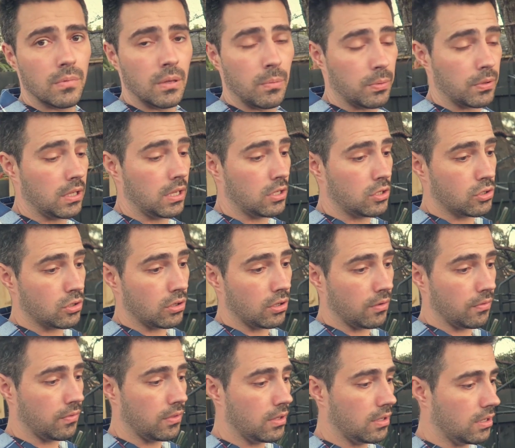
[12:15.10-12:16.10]
the potential
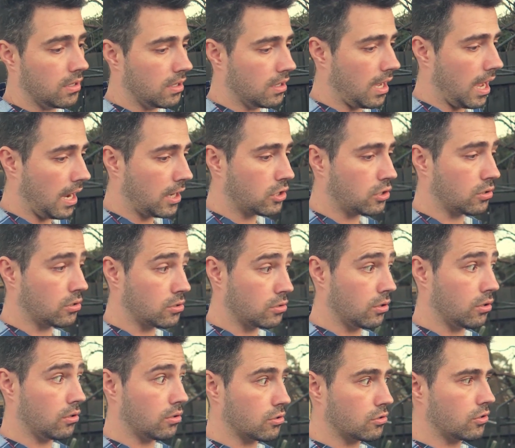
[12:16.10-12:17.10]
of the actual
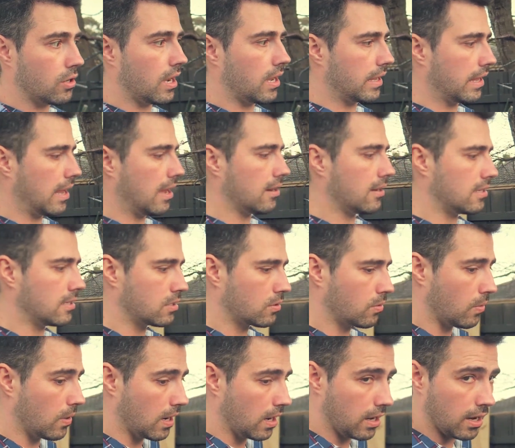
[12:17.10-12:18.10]
soil drying out is
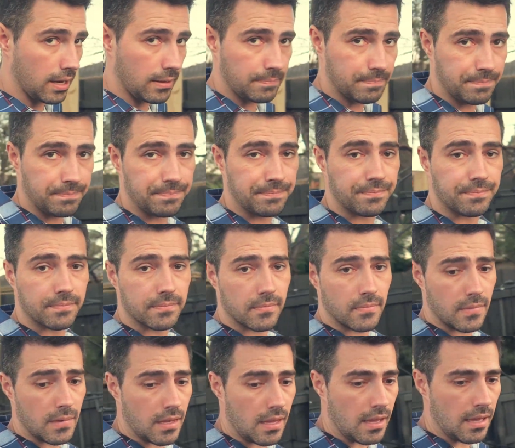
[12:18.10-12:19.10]
quite high.
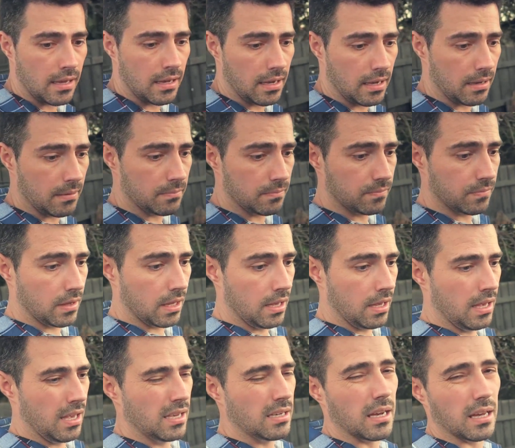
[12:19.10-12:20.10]
And
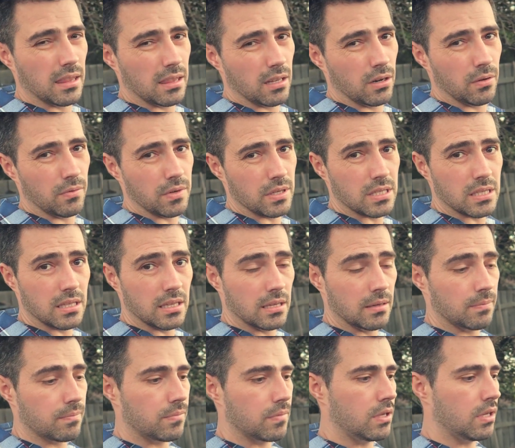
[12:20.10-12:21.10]
then
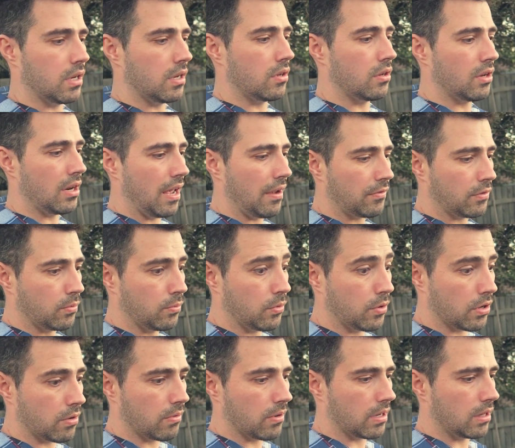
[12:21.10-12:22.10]
obviously, you're going to have to
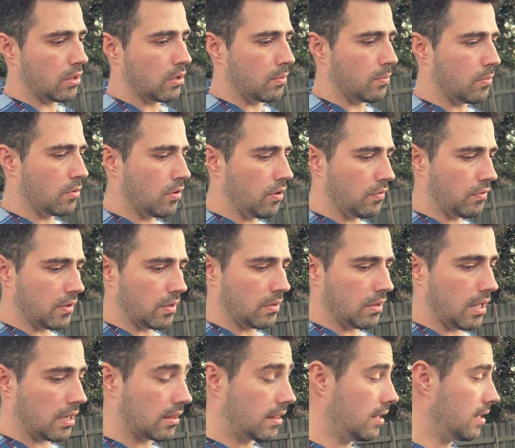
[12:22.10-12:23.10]
water it a lot more often.
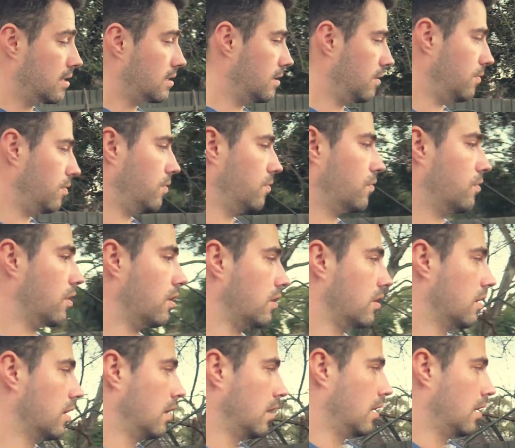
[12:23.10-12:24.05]
Like this, if you've got